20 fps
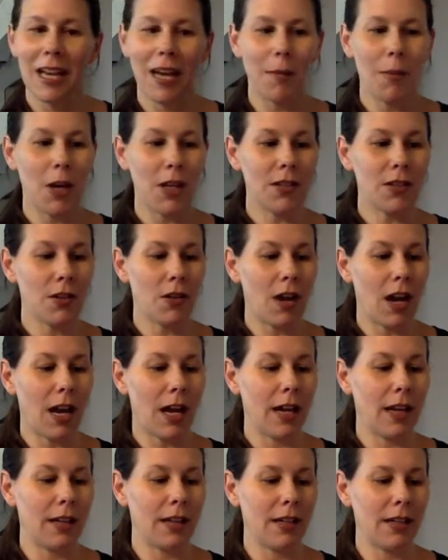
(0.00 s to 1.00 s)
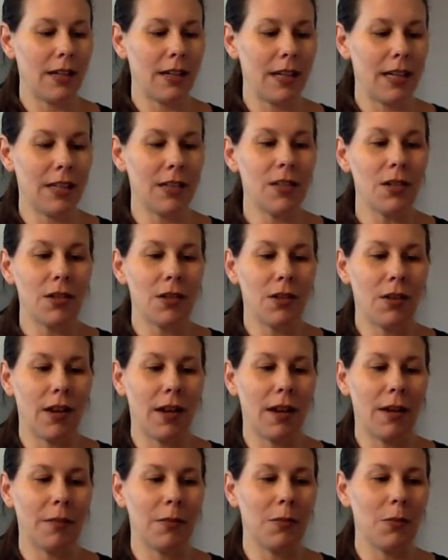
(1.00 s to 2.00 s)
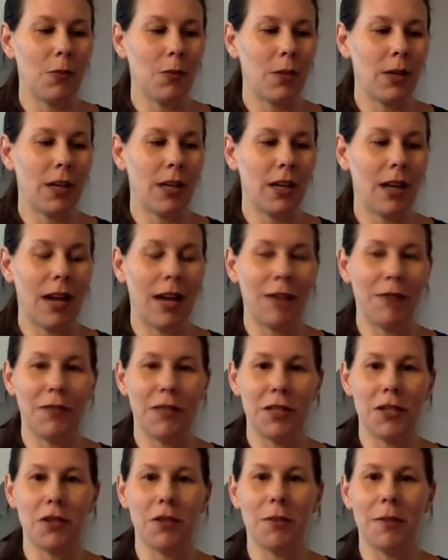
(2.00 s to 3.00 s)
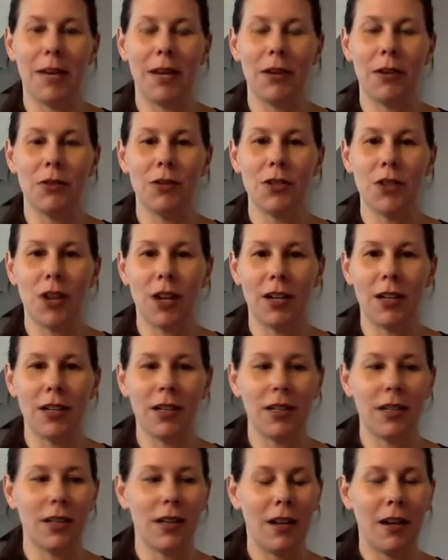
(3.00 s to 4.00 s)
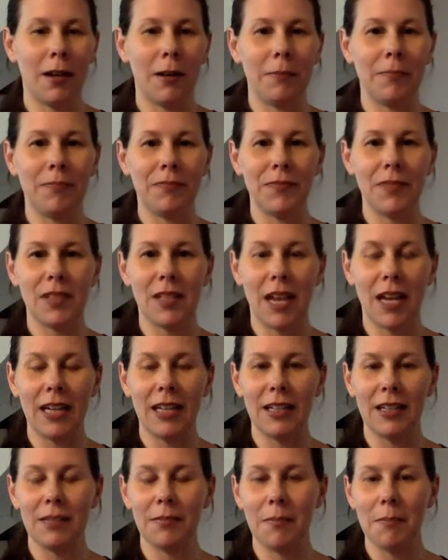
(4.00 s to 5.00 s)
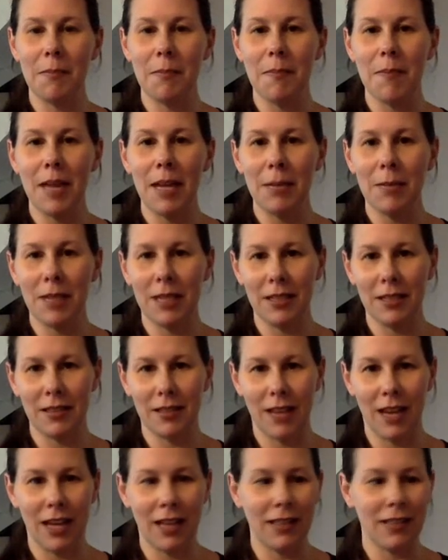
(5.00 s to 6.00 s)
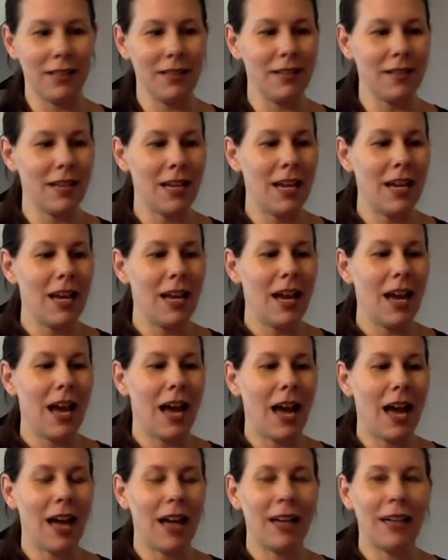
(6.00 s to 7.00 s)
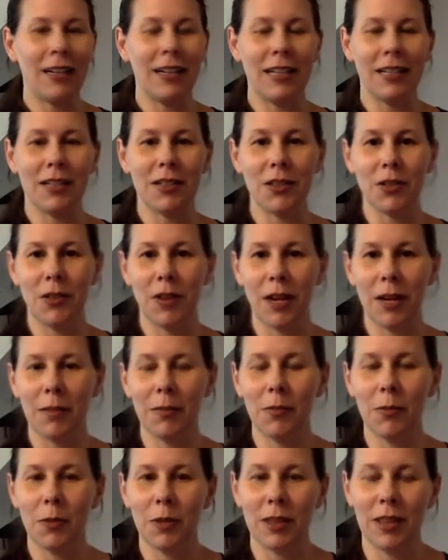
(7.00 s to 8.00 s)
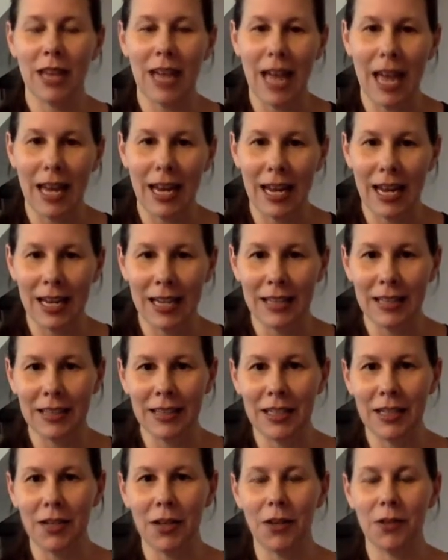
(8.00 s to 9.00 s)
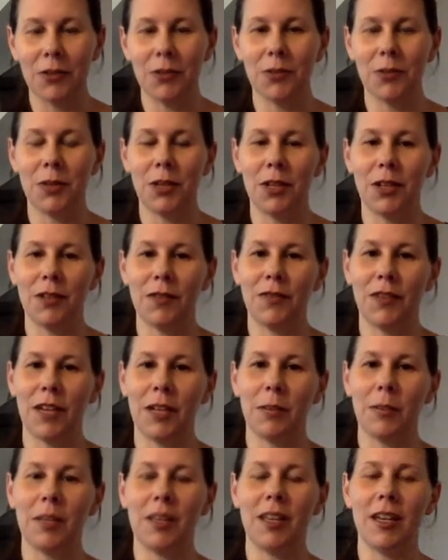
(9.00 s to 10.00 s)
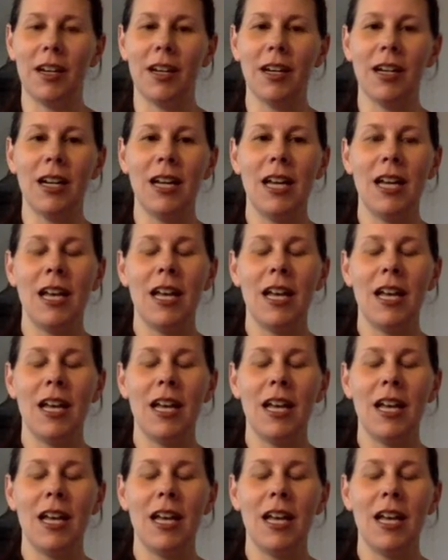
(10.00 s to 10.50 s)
I'm also on Instagram, where I feature my own daughter signing many, many signs on Instagram with @HandyLingos, where you can find me there.